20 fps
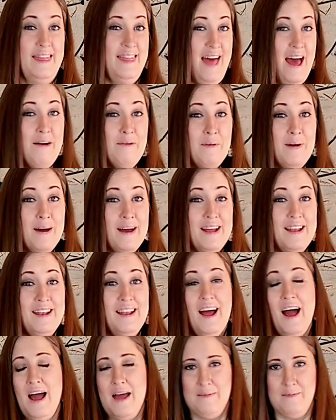That
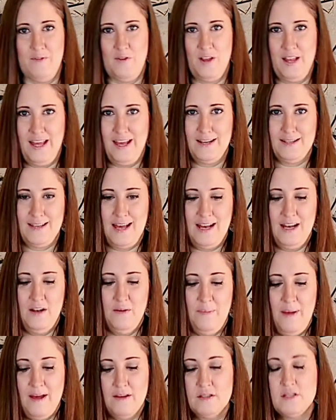one I'm really excited
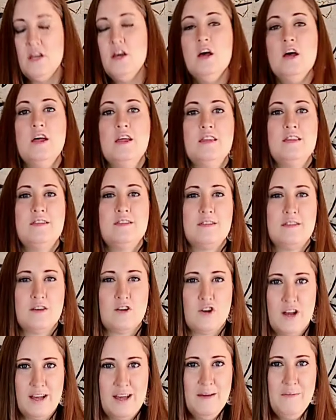about. The
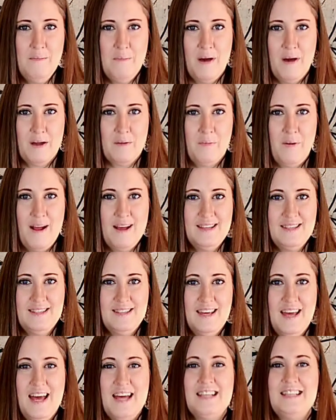Cricut Mug
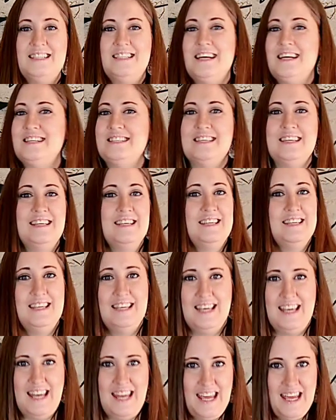Press doesn't
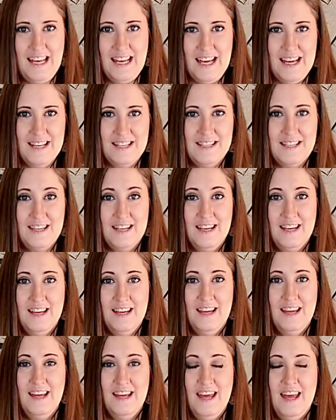need it.
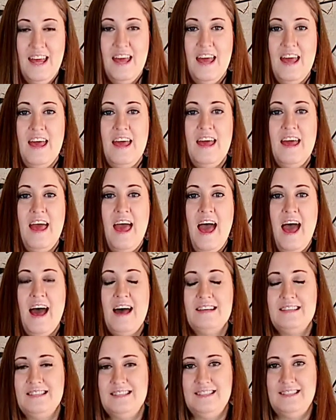It
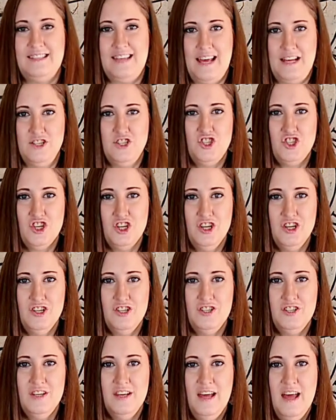has
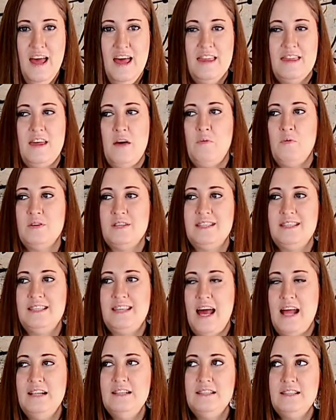sensors that will
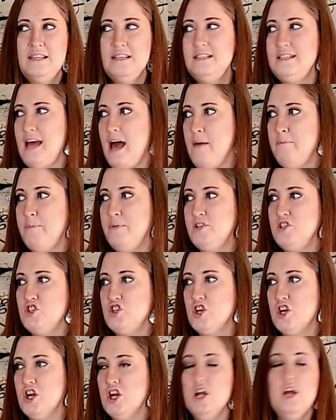sense the
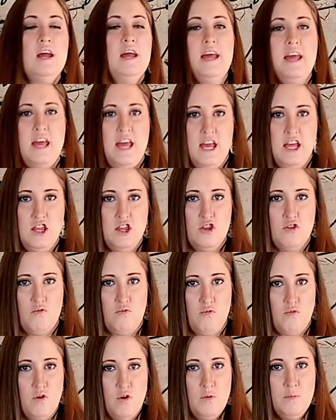temperature in the
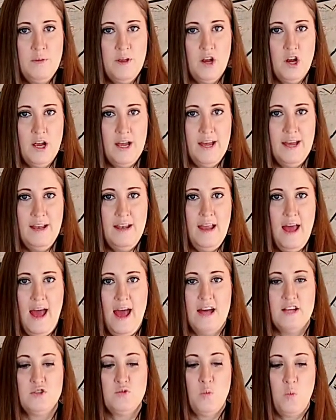room you're in,
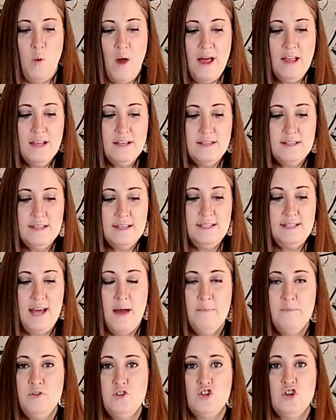as well as the
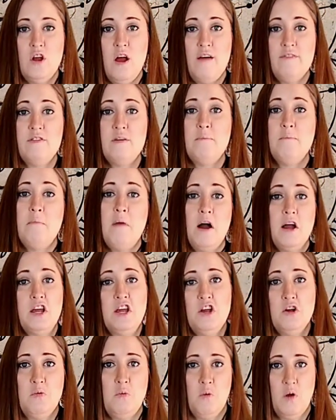temperature of the mug
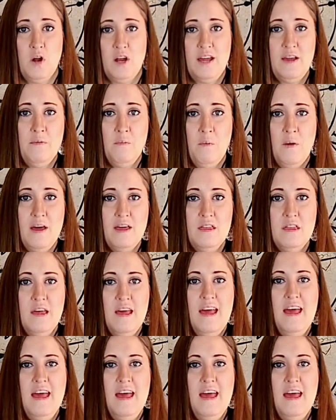you're working with,